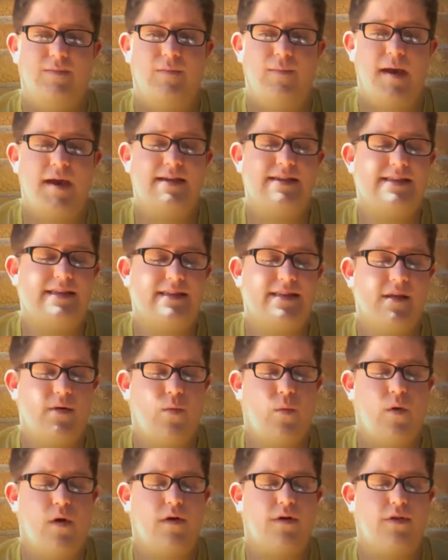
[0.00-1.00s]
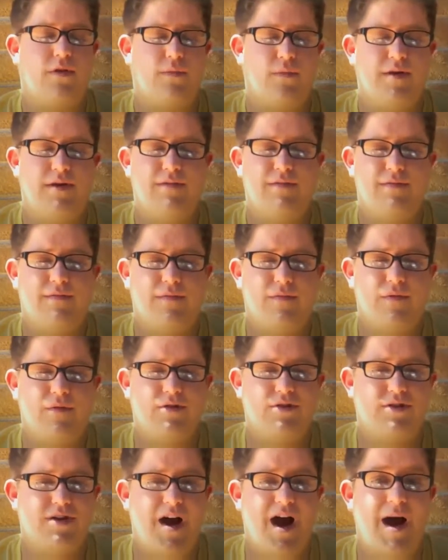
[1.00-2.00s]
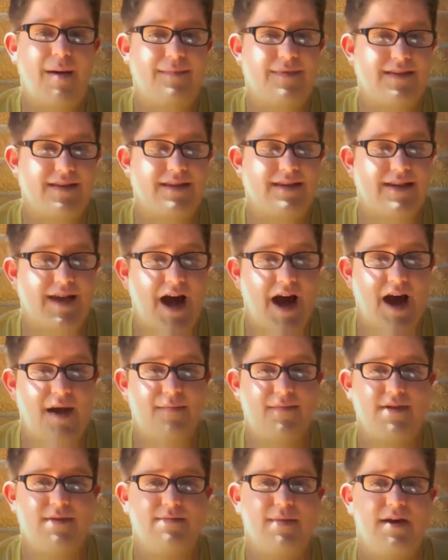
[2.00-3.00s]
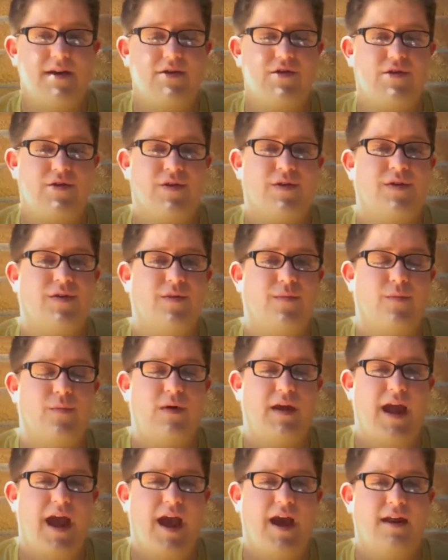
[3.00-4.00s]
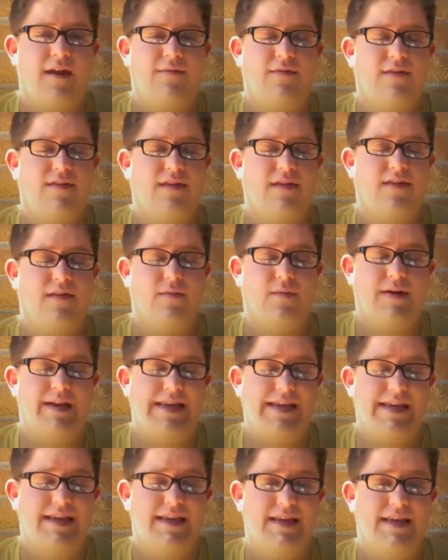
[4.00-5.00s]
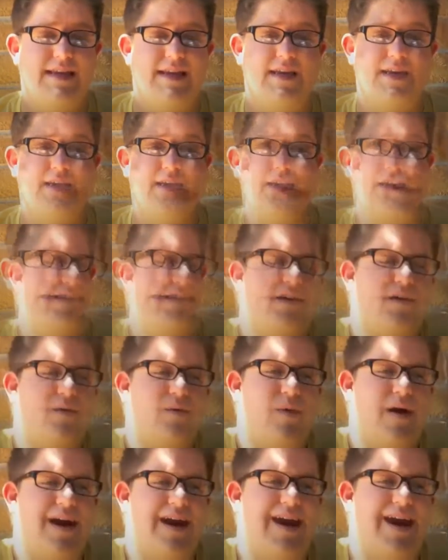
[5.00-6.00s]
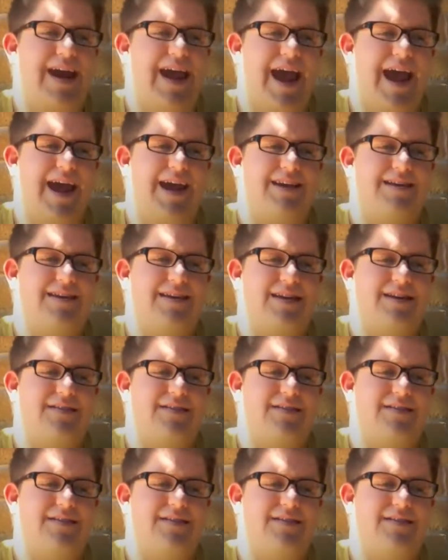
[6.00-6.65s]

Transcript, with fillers: basically work three or four jobs at a time to make sure that we had everything that we needed. Passing away at